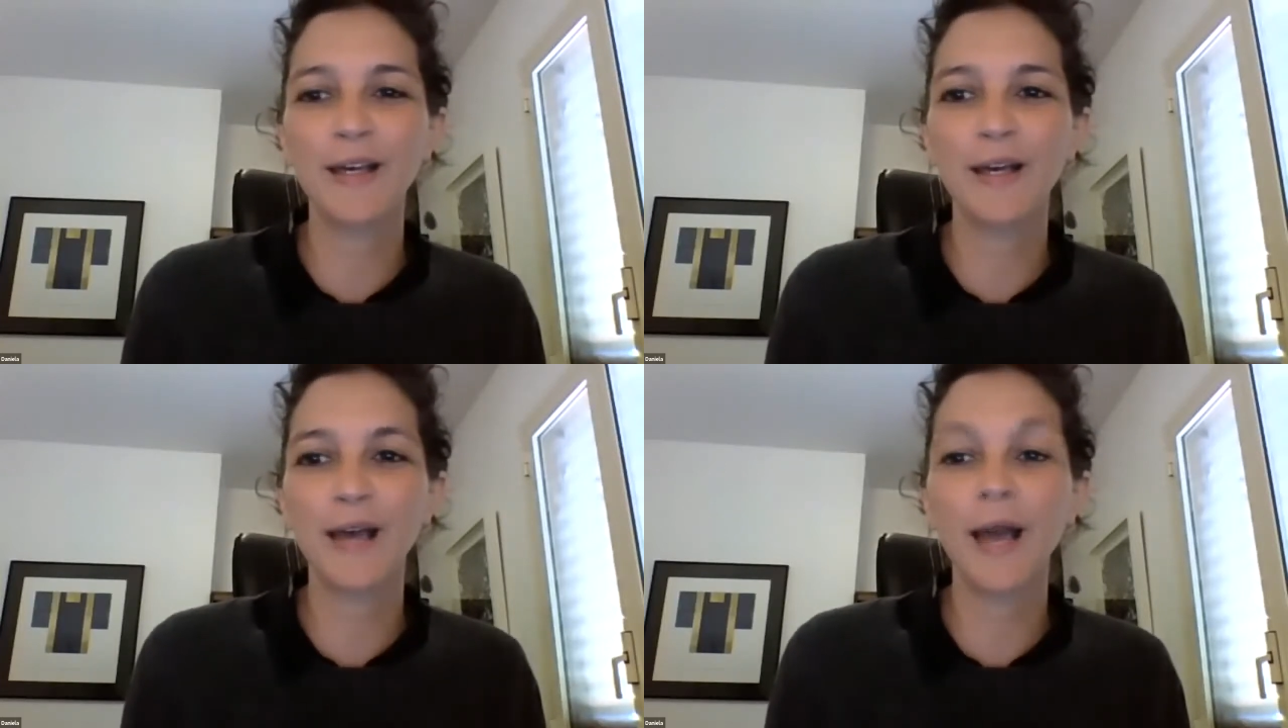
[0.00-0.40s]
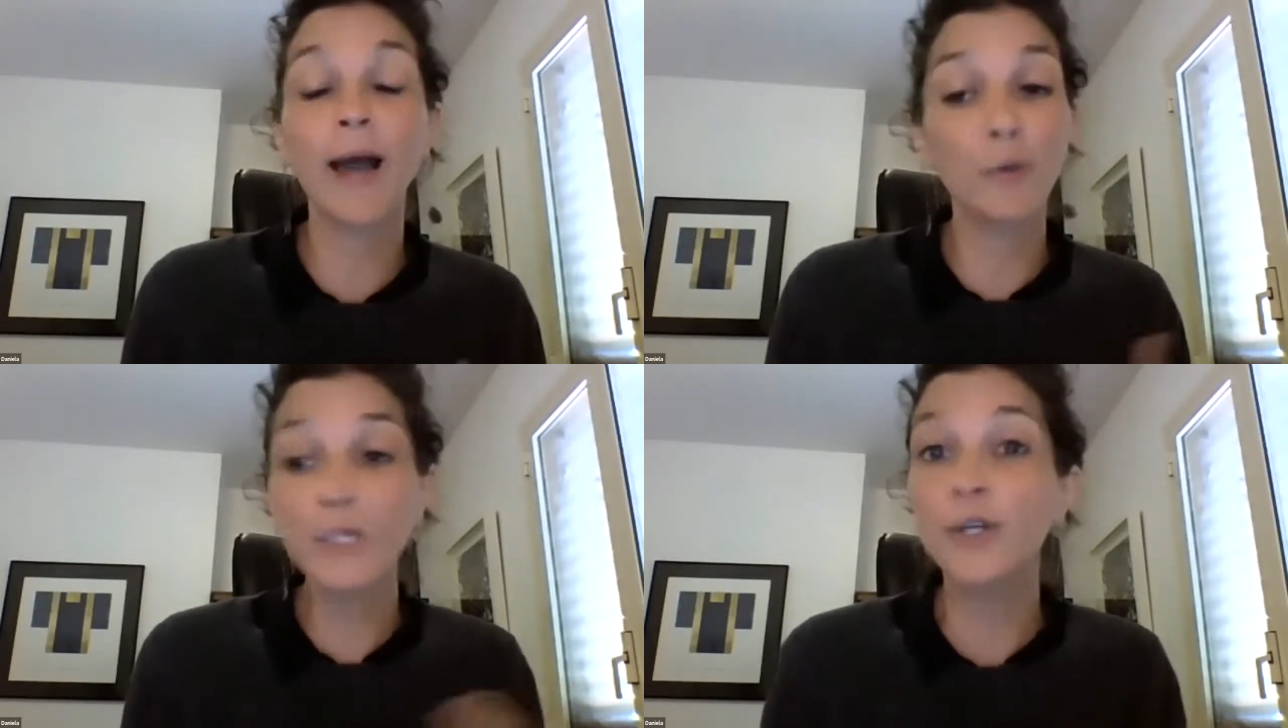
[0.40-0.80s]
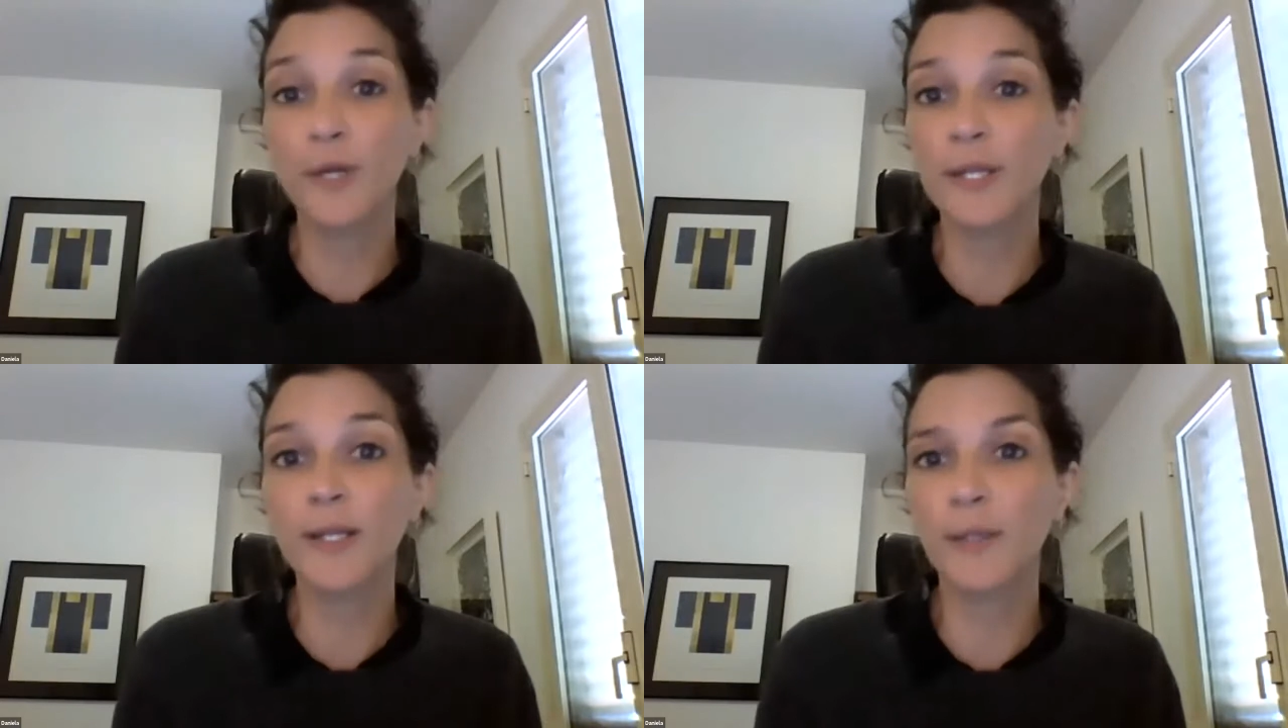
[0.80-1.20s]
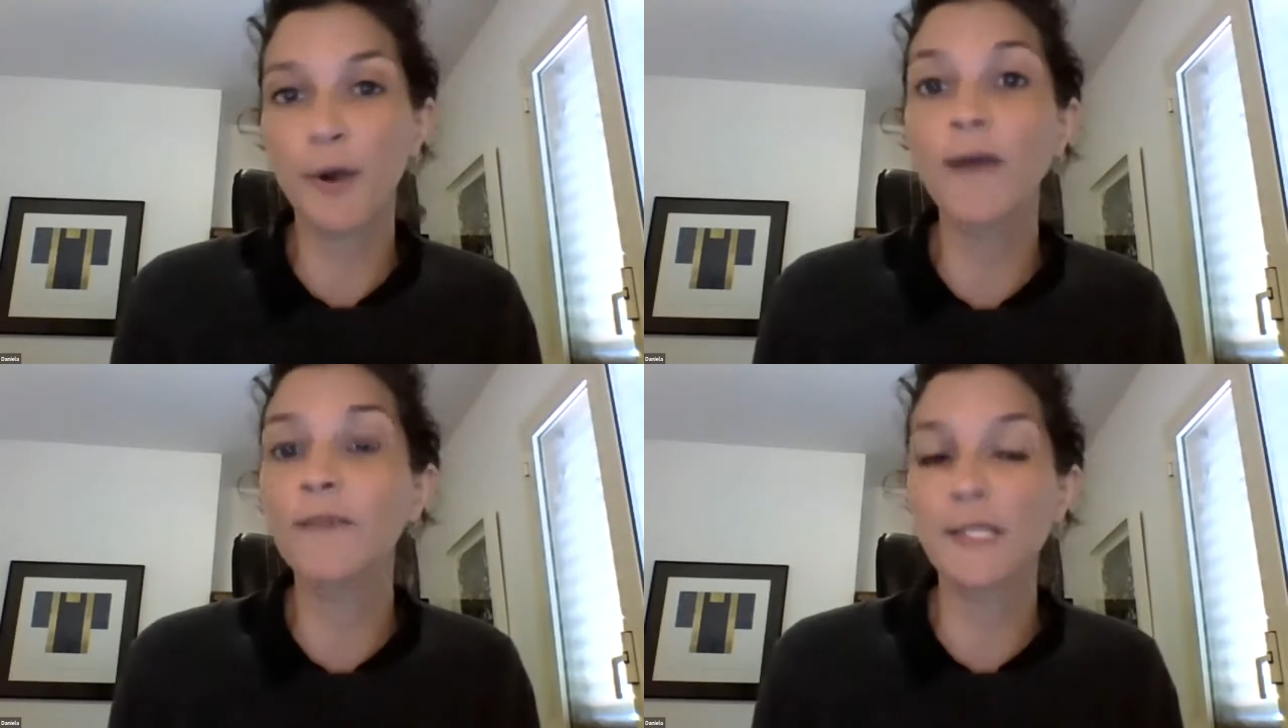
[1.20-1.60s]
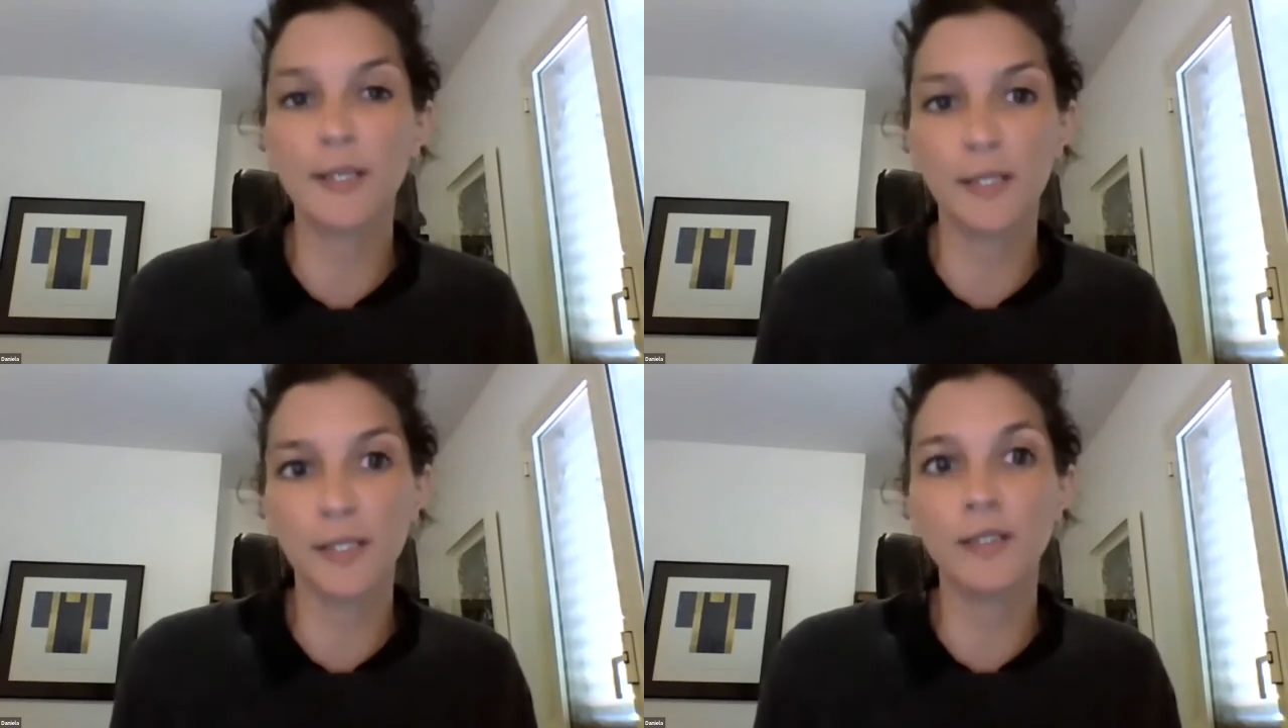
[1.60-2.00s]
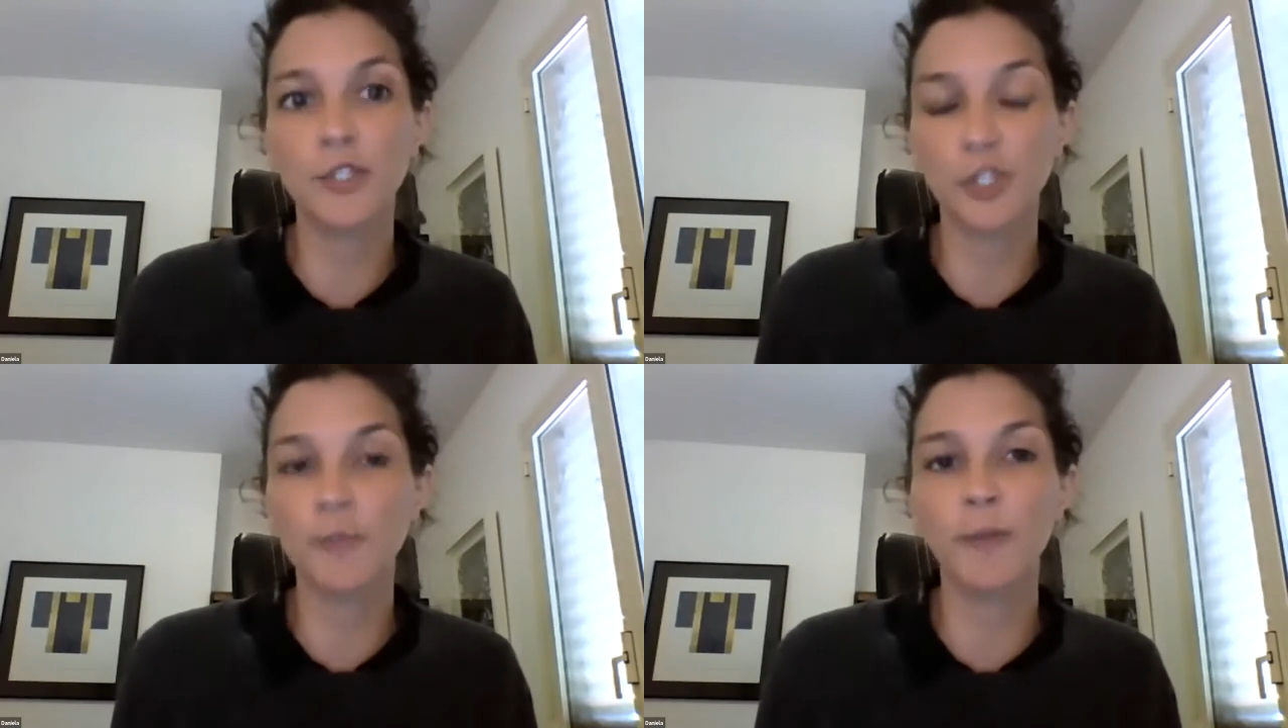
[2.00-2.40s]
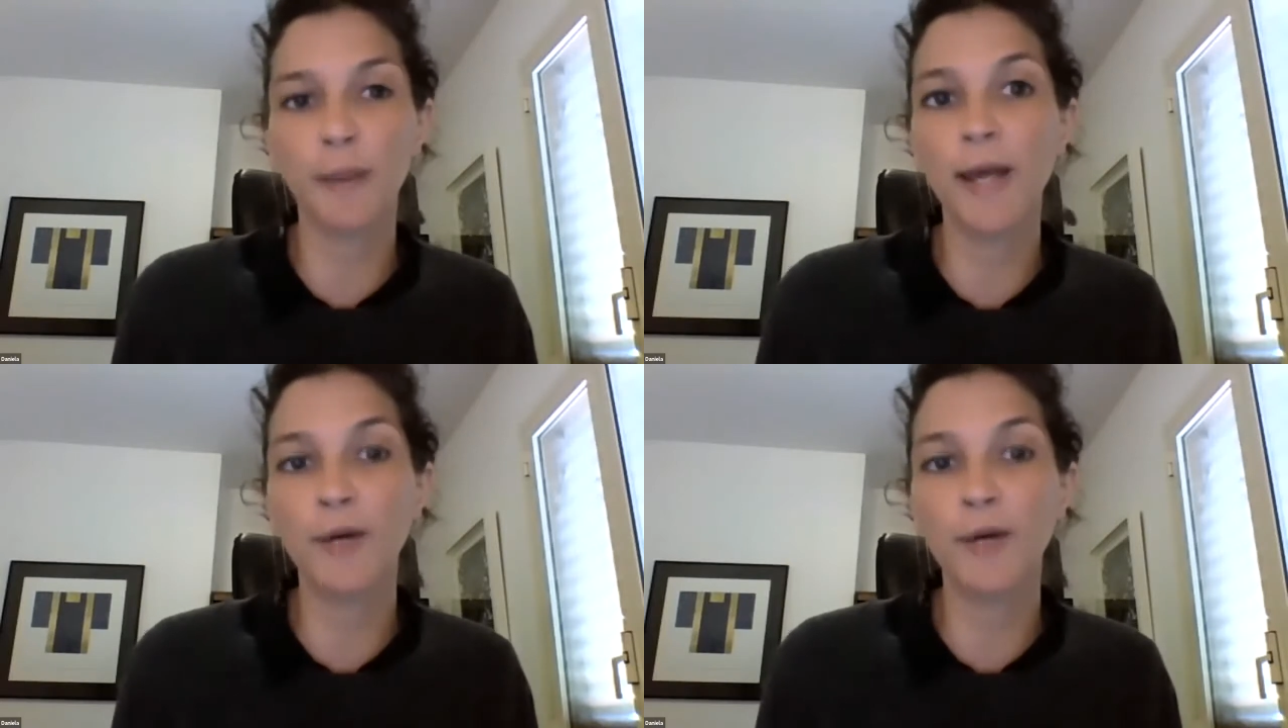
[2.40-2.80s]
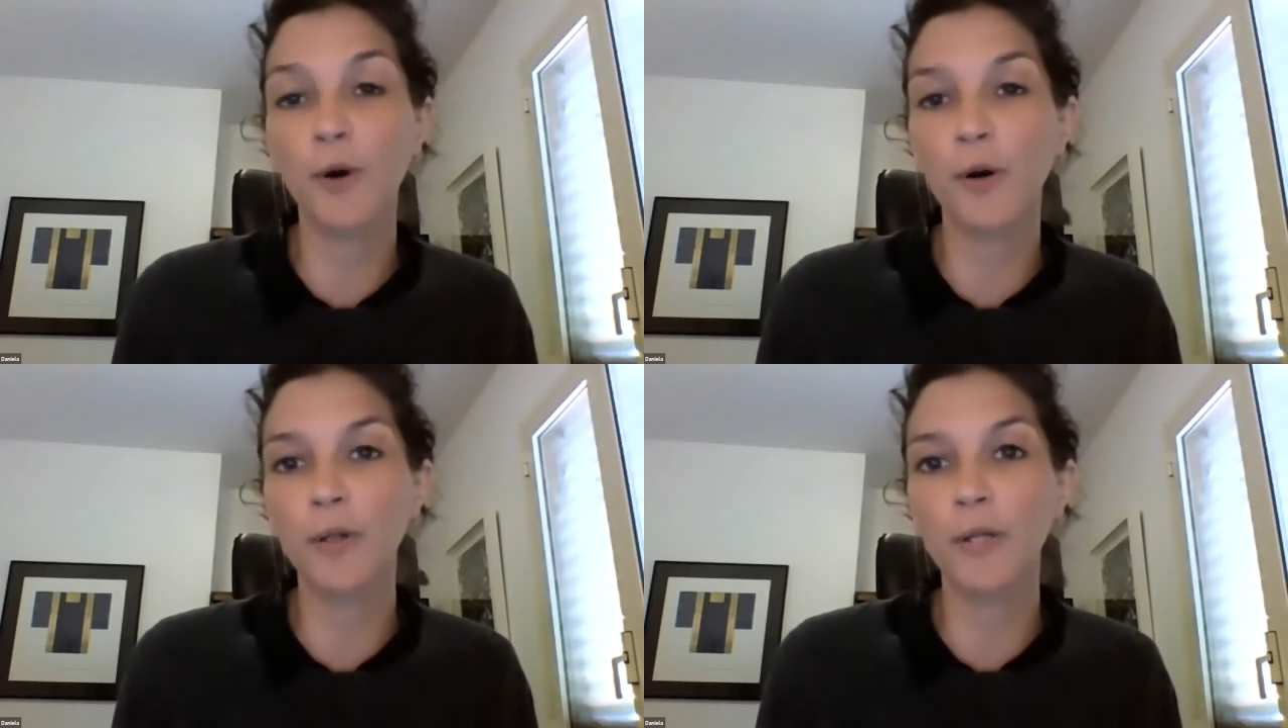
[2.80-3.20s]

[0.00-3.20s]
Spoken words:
I also agree that the private sector should be playing a role.